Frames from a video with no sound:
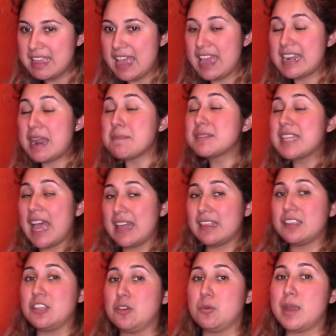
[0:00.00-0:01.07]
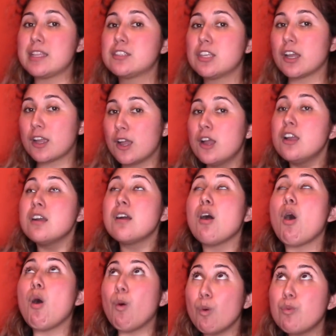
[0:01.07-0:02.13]
And I'm telling you, it took
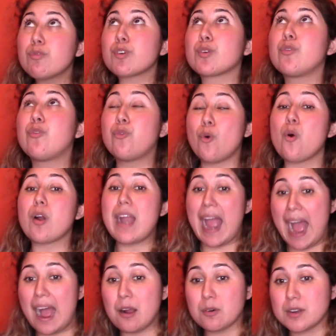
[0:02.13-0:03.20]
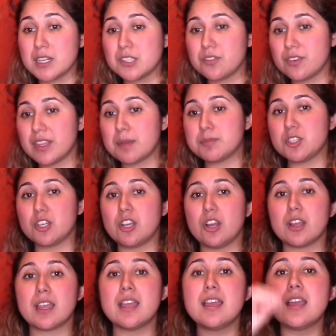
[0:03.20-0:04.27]
over 4 hours for them to
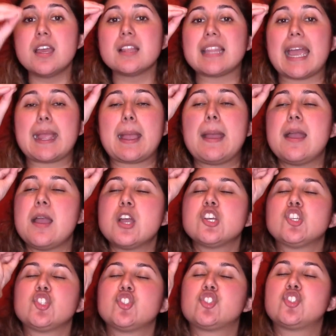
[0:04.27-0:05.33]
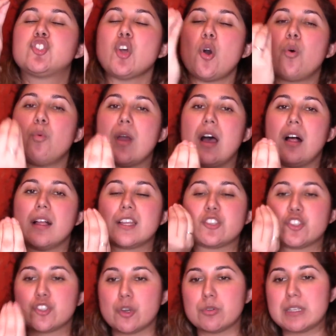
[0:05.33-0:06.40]
cook like so well
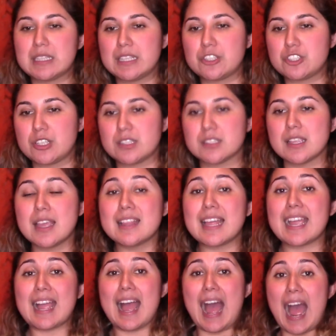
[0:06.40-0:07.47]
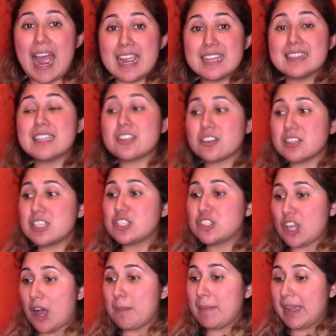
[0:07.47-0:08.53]
and so delicious. Like, I literally
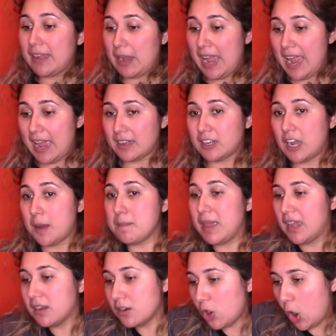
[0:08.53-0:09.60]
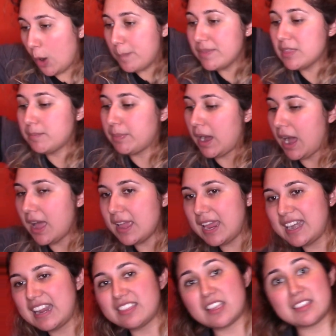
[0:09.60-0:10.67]
saw my aunt come in, open the pot,
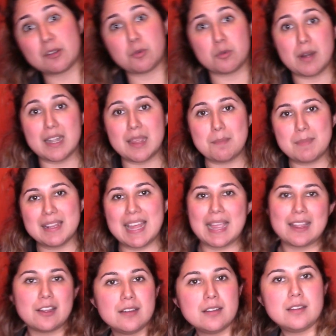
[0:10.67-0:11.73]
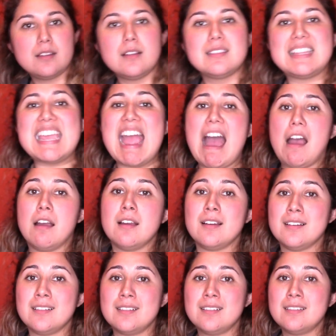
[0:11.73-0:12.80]
and I thought they were ready and be like, Tía,
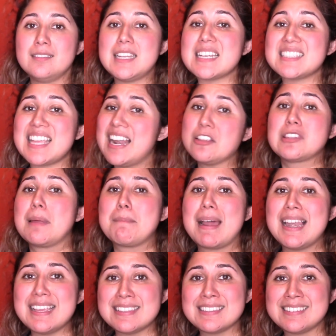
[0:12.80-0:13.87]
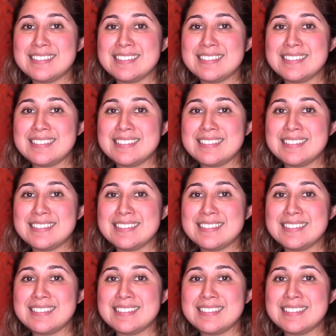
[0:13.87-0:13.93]
¿ya están los tamales?